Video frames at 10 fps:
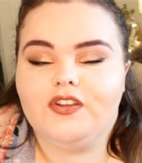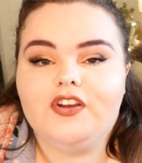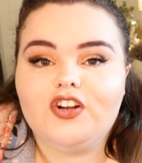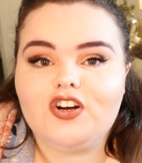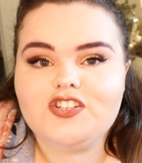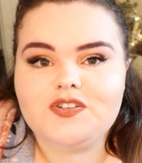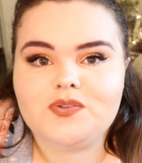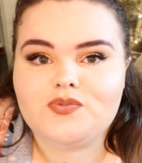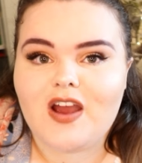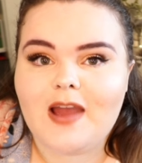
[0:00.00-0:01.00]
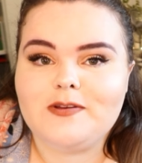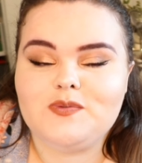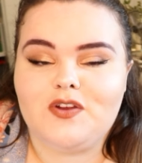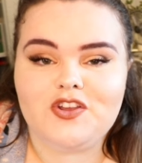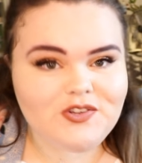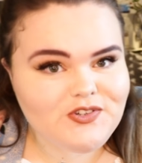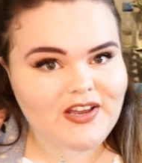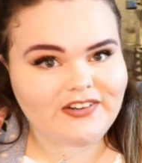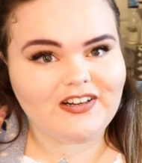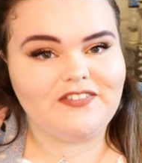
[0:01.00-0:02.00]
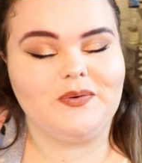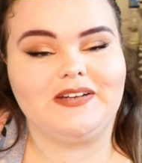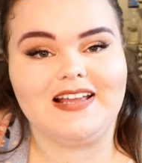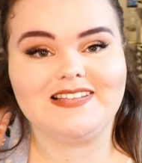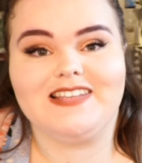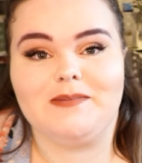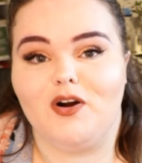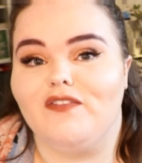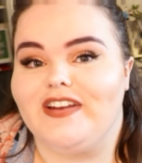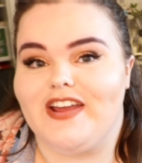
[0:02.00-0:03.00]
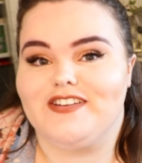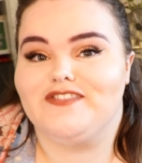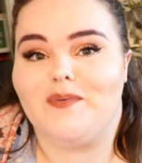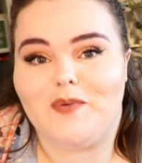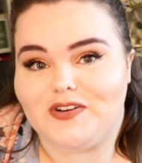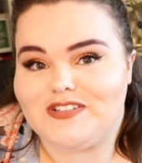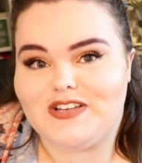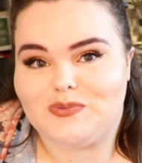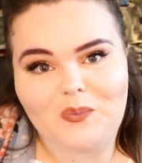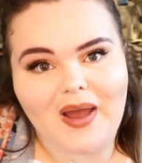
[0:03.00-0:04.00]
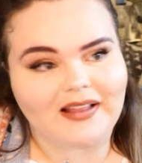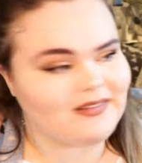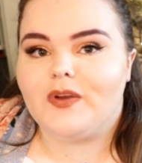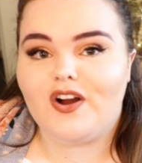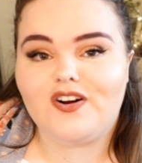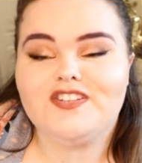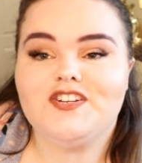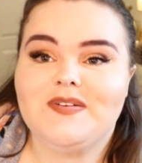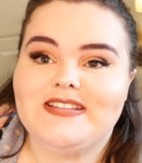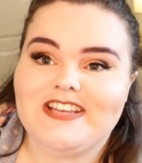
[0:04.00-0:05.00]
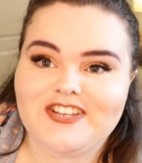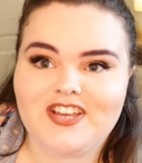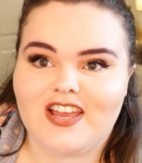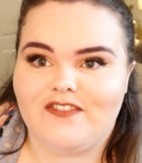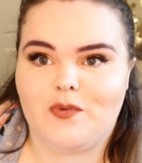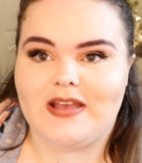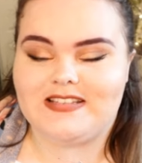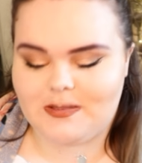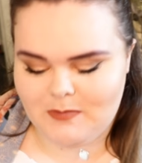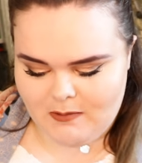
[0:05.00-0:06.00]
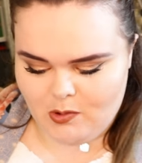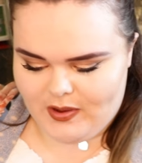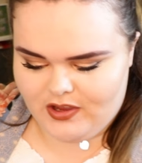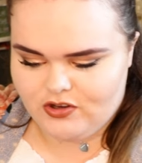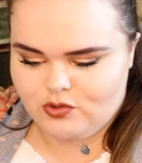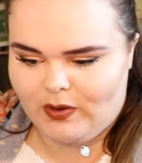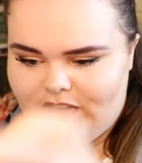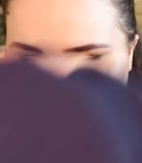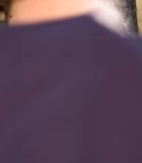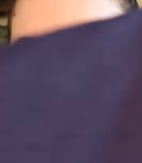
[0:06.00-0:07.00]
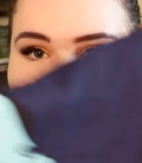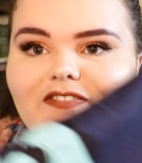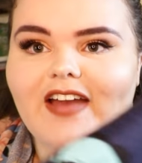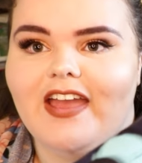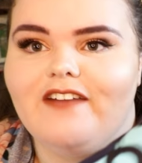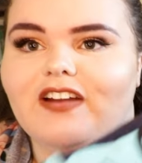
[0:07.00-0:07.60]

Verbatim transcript: You can also subscribe to our YouTube channel if you would like to see more videos from us as well. We are also doing t-shirt giveaways at the moment where you could win yourself a